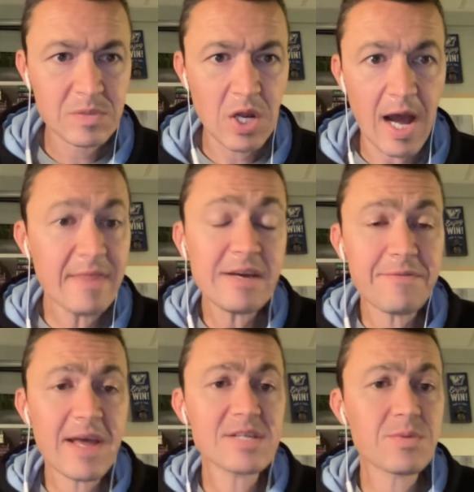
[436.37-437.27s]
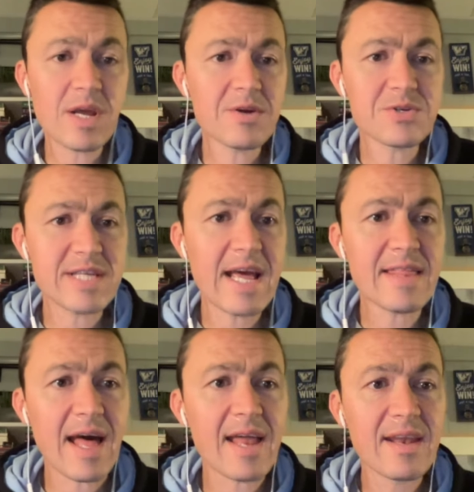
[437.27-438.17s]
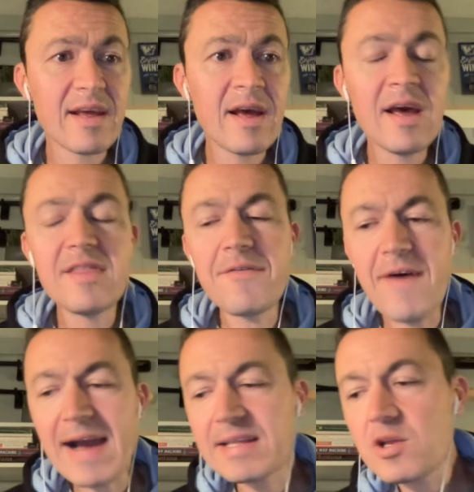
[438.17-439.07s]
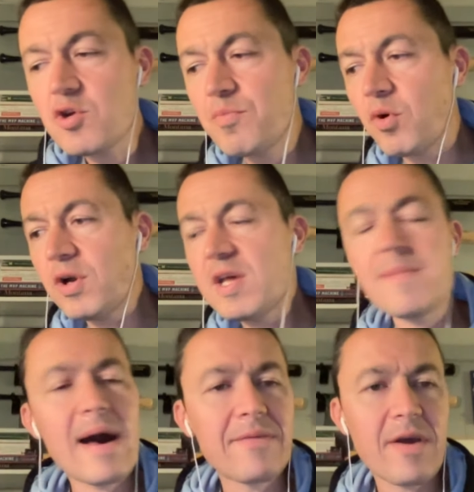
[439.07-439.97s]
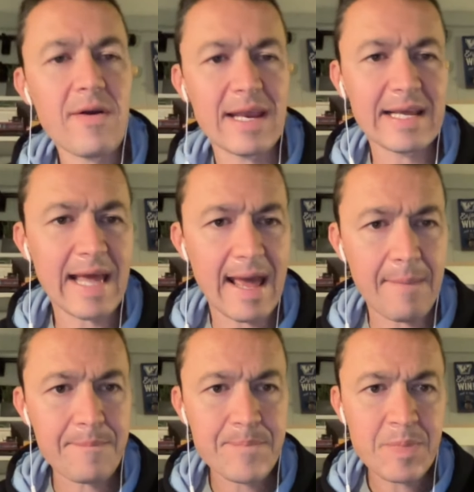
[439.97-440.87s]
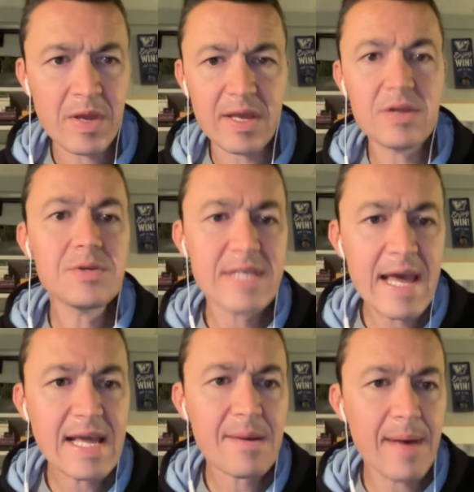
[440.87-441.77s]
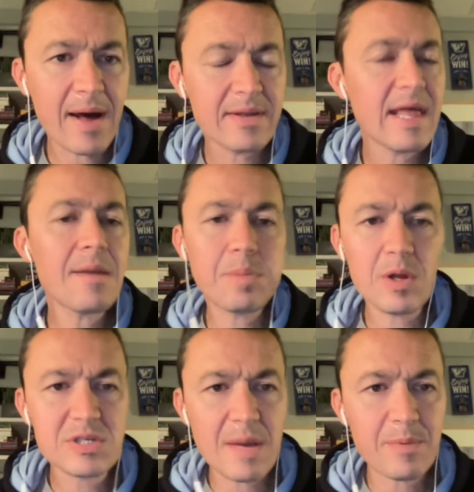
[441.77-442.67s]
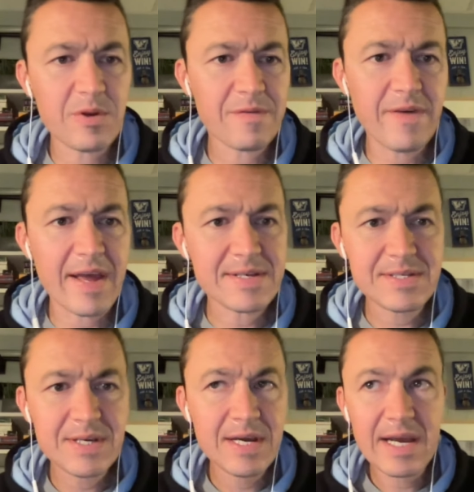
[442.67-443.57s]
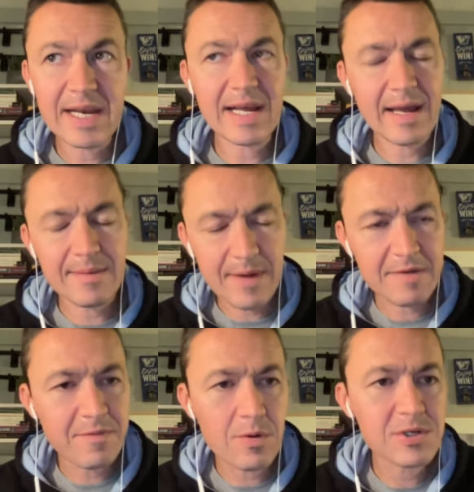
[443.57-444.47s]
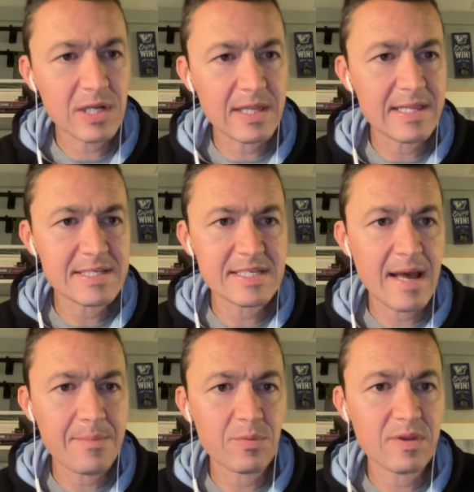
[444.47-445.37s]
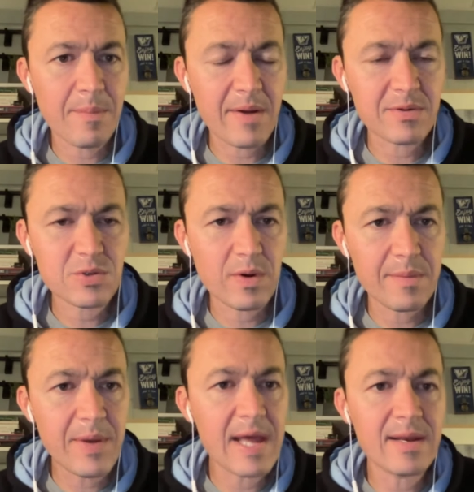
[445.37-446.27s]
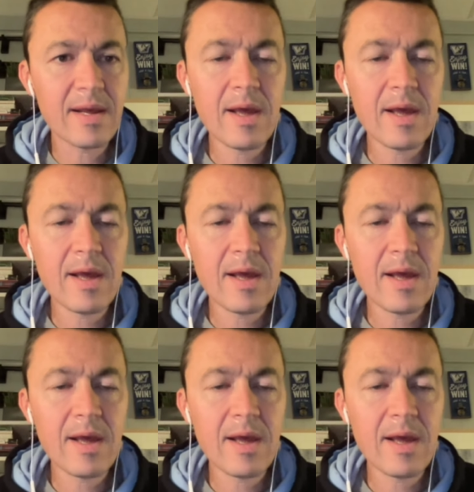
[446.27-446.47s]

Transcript: I think fans would understand that. The fact that you put him out there in a game and you take him out and then it blows up in your face. And again, unfortunately, this has happened with the Pirates quite a bit.